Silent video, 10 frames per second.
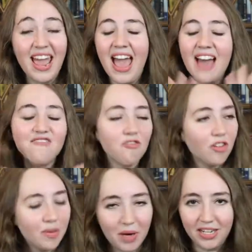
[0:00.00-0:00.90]

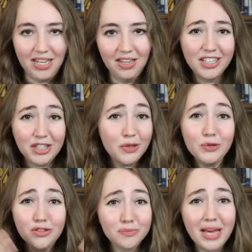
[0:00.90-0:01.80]
Everybody.
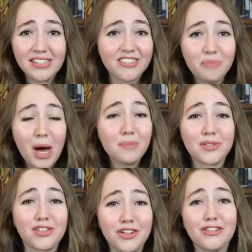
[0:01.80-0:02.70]
Huge, massive pop
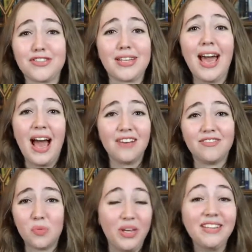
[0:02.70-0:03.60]
stars
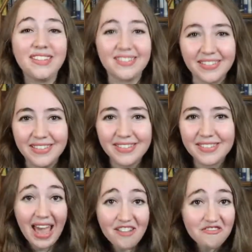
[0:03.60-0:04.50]
have weaknesses.
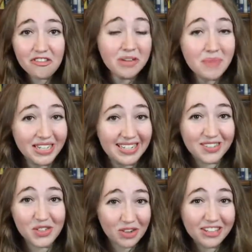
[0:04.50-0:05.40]
Everybody
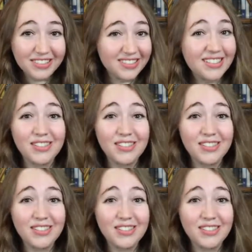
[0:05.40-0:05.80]
struggles in